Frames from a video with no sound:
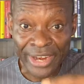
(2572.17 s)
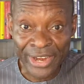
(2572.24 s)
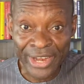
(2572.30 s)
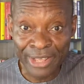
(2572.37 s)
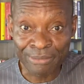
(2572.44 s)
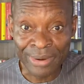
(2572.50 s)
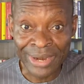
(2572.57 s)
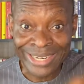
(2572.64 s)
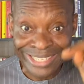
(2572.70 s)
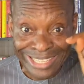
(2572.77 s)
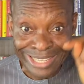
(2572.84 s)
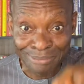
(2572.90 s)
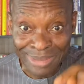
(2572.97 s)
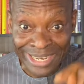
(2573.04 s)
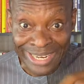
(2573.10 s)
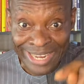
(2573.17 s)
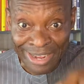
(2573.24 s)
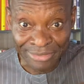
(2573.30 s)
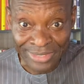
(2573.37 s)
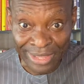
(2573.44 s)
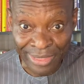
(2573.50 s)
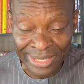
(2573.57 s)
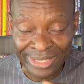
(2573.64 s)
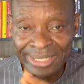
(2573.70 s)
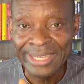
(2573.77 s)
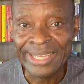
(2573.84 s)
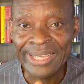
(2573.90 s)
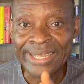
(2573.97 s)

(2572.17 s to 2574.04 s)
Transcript: early bird immediately after this.